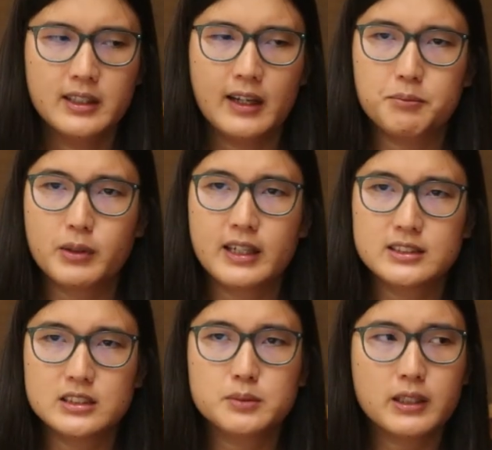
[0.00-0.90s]
And um,
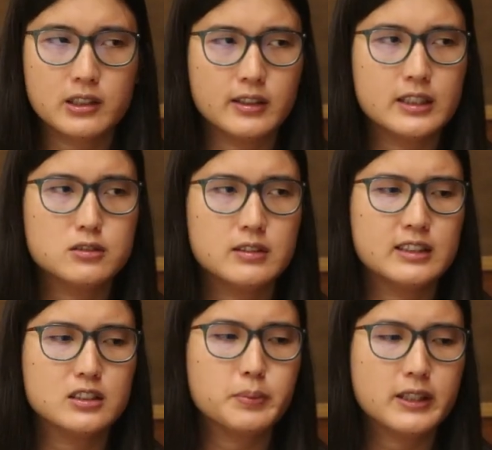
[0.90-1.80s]
because the speaker is
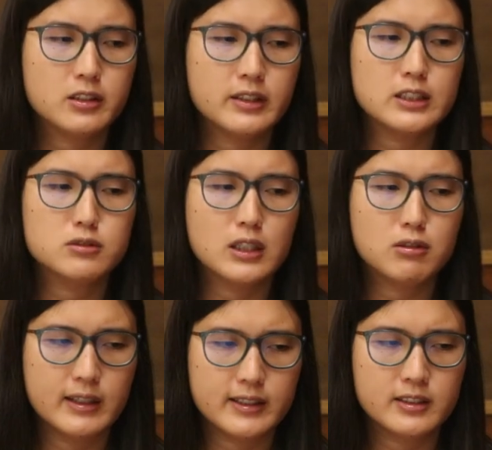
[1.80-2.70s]
and the speaker is
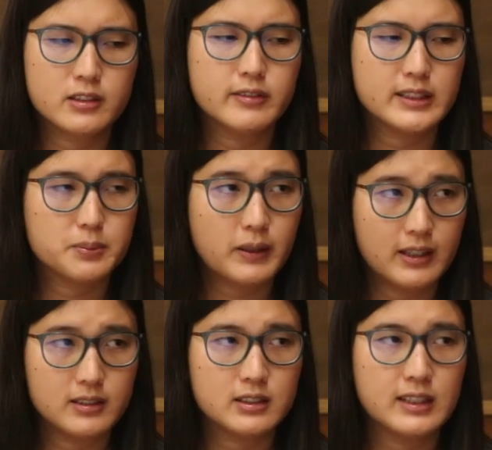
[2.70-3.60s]
required to
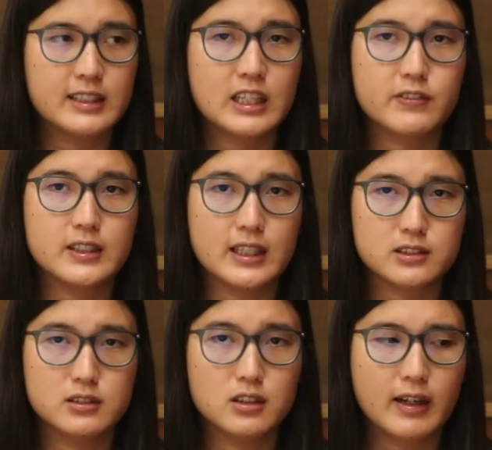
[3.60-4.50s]
respond and give a
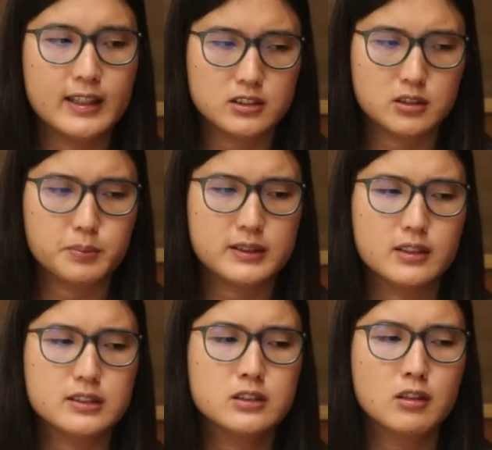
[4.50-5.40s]
yes or no answer, but
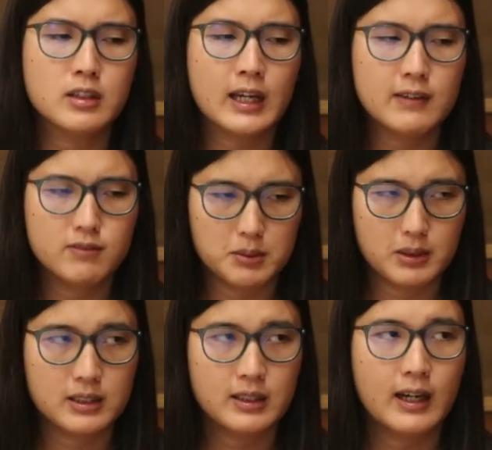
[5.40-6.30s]
there is no time
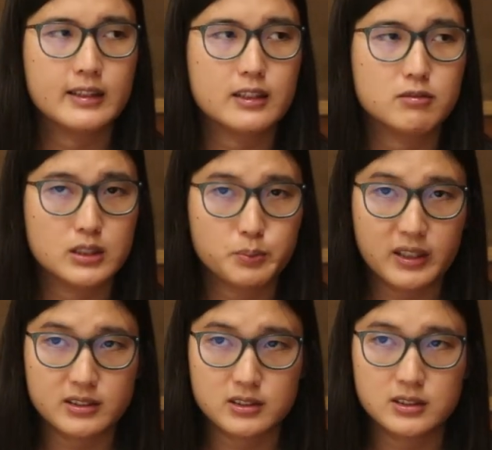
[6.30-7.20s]
limit on that
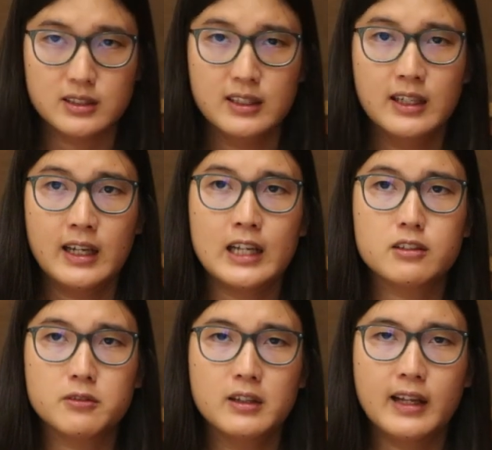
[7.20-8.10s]
response.
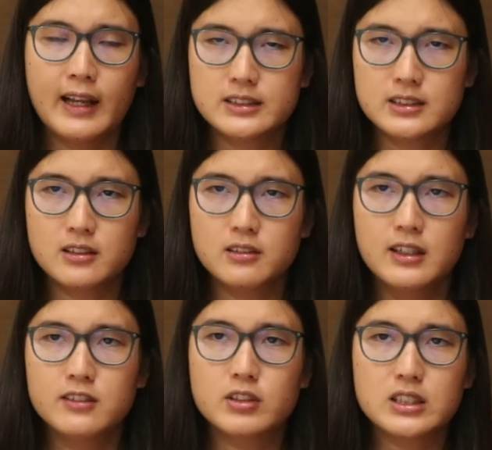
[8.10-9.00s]
And and so
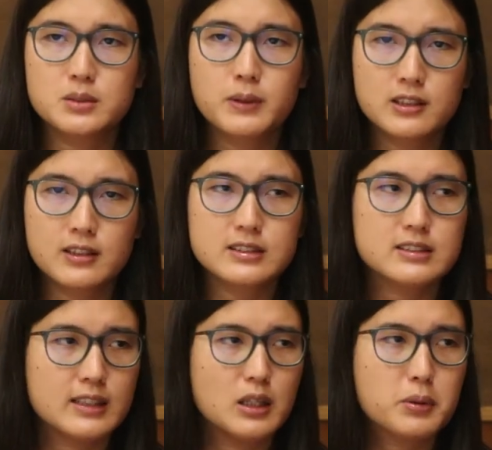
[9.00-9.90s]
what the speaker has
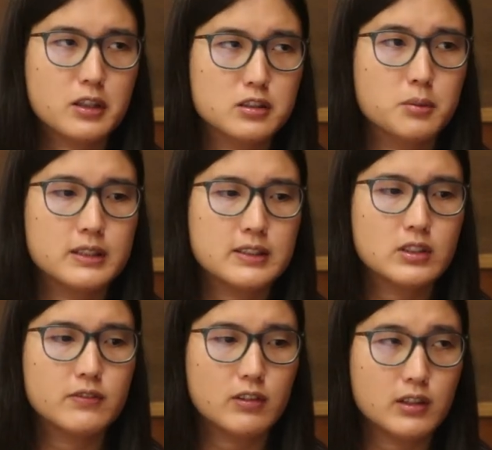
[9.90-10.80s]
done appears to be
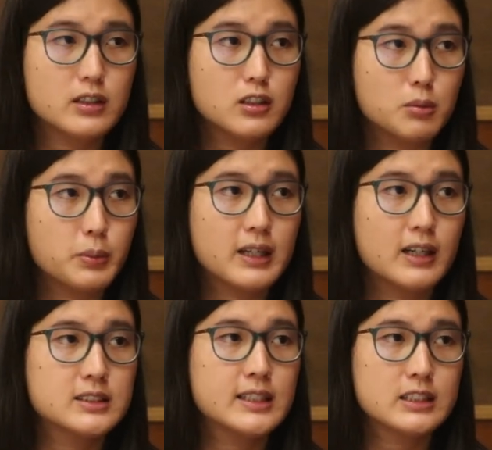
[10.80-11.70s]
something very new
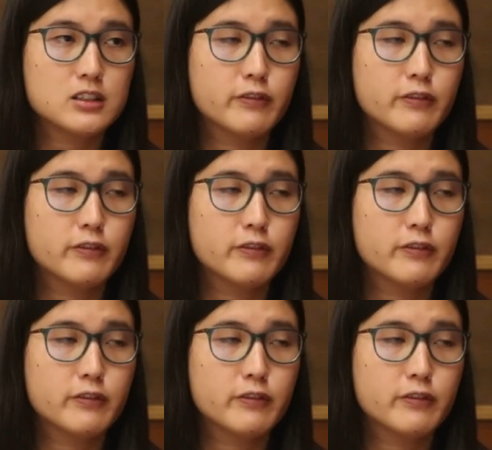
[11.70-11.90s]
because he has